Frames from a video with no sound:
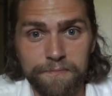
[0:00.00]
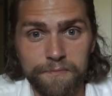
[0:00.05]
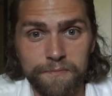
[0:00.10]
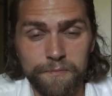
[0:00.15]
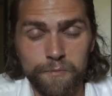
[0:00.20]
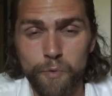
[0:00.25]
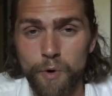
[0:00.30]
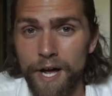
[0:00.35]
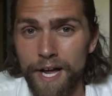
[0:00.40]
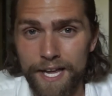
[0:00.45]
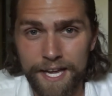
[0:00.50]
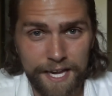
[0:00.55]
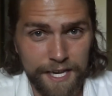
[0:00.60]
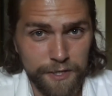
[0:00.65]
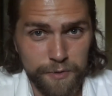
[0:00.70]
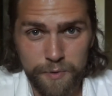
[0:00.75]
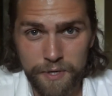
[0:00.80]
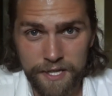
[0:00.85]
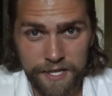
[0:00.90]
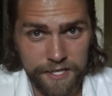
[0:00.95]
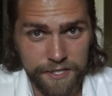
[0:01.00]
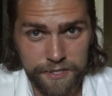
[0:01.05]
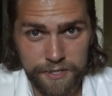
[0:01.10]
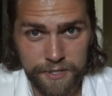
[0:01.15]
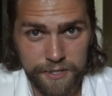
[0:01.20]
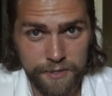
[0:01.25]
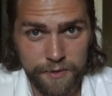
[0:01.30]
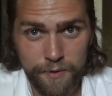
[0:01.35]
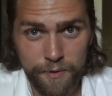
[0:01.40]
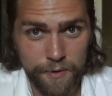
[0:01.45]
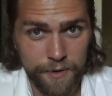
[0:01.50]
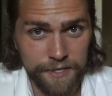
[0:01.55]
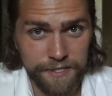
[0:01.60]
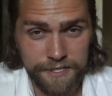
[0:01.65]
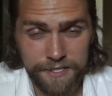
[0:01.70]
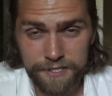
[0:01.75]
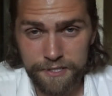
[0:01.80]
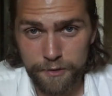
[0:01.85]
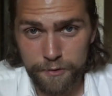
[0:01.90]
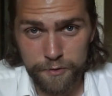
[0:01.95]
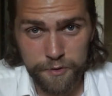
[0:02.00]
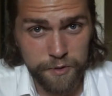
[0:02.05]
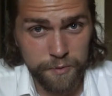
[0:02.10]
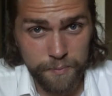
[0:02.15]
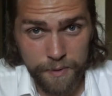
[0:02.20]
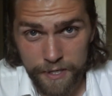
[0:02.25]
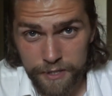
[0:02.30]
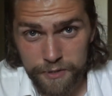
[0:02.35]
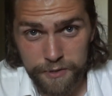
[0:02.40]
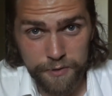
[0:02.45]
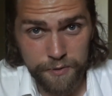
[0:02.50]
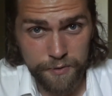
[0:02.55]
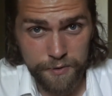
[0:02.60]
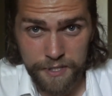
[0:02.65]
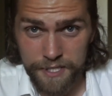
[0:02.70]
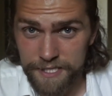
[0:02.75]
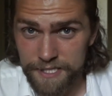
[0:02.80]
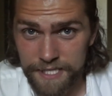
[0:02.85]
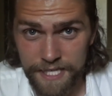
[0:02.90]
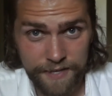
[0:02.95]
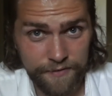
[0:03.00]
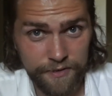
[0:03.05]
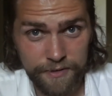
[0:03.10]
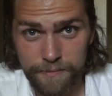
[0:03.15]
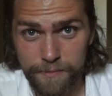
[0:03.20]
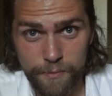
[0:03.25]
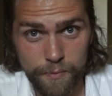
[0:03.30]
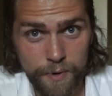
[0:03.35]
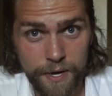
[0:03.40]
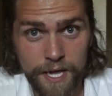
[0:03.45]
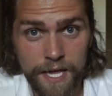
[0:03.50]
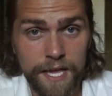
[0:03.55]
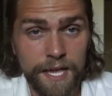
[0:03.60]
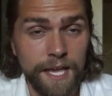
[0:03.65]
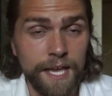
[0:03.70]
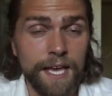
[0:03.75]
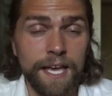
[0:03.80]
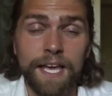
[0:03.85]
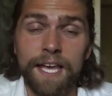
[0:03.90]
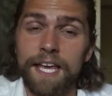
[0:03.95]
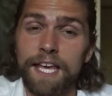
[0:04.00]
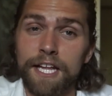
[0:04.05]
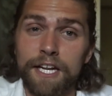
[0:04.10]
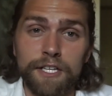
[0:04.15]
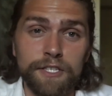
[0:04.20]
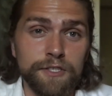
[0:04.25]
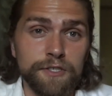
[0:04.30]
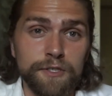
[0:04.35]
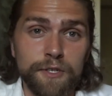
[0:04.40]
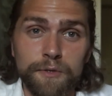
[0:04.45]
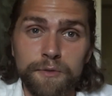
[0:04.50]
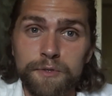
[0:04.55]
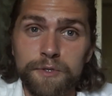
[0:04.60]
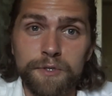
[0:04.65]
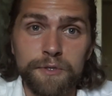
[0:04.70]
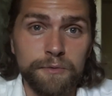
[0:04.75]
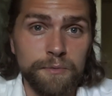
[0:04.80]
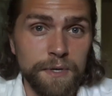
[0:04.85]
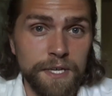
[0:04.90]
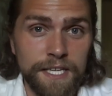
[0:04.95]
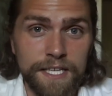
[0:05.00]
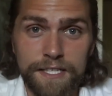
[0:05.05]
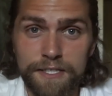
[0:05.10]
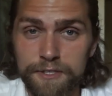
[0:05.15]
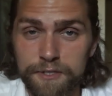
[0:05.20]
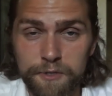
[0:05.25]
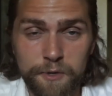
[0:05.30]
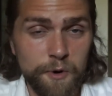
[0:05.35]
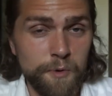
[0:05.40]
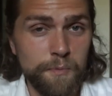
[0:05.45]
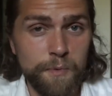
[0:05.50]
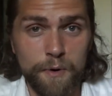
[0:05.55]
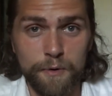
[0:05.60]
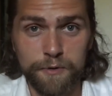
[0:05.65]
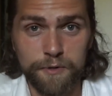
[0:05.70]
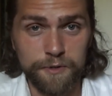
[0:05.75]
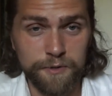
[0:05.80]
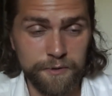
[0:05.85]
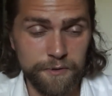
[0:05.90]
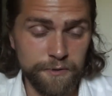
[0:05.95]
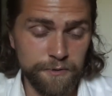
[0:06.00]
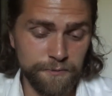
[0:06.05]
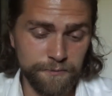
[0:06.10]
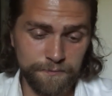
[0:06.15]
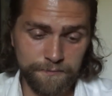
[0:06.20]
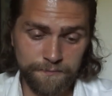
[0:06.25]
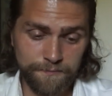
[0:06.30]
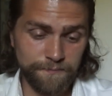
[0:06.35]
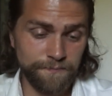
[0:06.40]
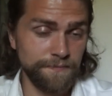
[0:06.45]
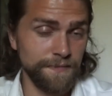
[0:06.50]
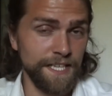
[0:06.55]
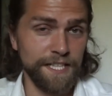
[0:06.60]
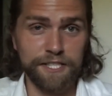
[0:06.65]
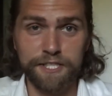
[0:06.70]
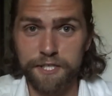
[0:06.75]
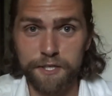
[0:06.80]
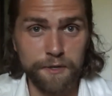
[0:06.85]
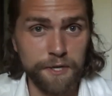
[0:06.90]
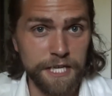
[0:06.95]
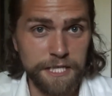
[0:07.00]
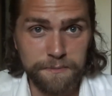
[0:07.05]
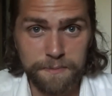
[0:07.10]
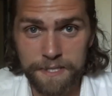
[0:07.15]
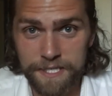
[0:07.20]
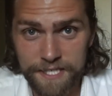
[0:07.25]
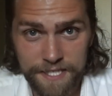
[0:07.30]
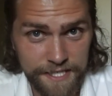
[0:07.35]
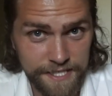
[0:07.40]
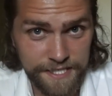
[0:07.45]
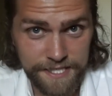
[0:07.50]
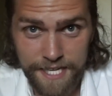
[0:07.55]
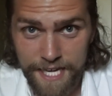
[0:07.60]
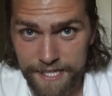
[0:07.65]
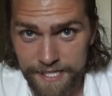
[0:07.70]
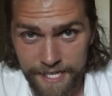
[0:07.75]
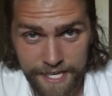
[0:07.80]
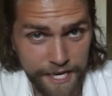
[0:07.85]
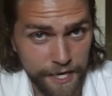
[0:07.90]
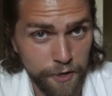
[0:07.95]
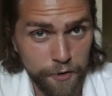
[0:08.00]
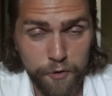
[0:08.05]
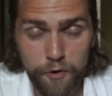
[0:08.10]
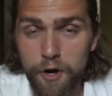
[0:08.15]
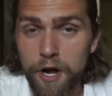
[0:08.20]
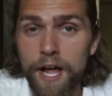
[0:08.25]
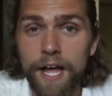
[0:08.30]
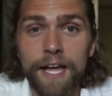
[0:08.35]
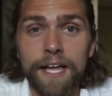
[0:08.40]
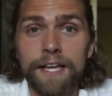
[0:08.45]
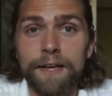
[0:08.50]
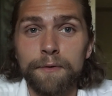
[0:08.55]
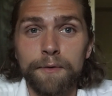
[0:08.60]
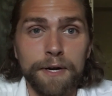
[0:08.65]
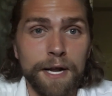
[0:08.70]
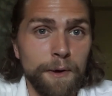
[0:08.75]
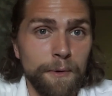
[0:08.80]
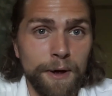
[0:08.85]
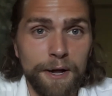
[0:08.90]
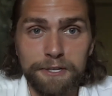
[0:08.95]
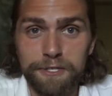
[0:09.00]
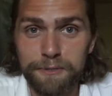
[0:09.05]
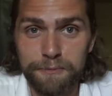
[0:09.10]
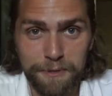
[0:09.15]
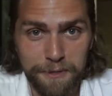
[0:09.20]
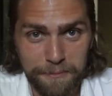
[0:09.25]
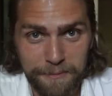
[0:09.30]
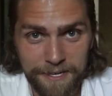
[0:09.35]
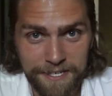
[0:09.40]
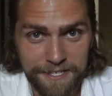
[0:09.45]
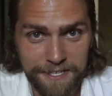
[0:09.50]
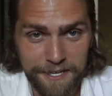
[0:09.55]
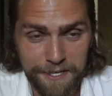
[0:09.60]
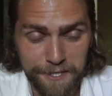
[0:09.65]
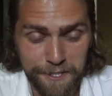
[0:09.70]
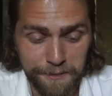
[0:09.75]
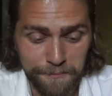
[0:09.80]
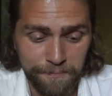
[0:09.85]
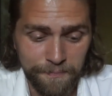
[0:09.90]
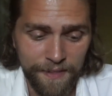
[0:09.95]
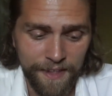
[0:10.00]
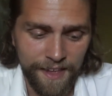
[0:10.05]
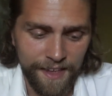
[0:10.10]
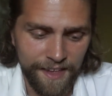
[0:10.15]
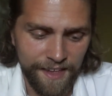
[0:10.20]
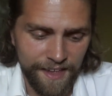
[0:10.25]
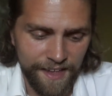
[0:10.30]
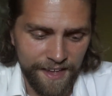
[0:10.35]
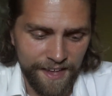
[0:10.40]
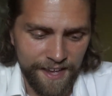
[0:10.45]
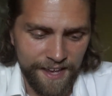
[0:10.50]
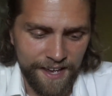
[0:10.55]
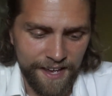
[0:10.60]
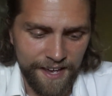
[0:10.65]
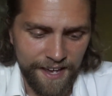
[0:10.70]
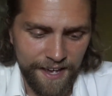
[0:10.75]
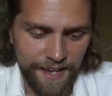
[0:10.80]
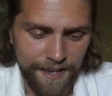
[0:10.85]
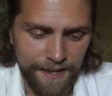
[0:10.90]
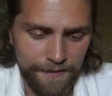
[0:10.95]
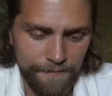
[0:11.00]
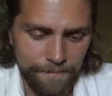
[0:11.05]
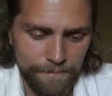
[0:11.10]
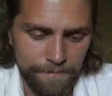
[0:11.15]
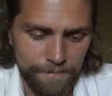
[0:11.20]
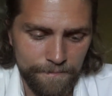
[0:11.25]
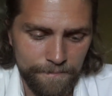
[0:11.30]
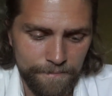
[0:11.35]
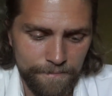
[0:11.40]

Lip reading: why each one of these toys is so special and he's giving them away. It is so sweet and so emotional. It still gets me to this day, like I cry when I watch them with my daughter. I